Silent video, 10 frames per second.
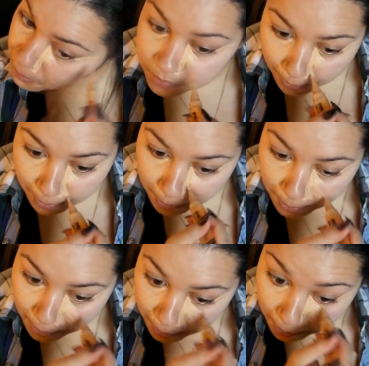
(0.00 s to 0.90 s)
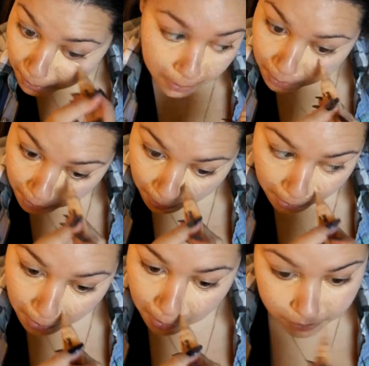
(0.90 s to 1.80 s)
obviously,
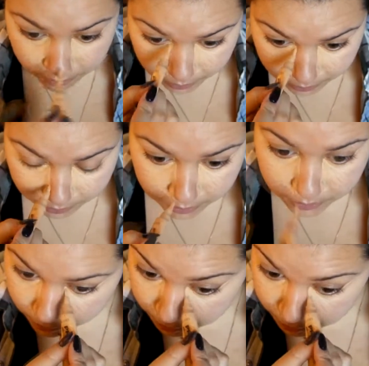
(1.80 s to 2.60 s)
and putting it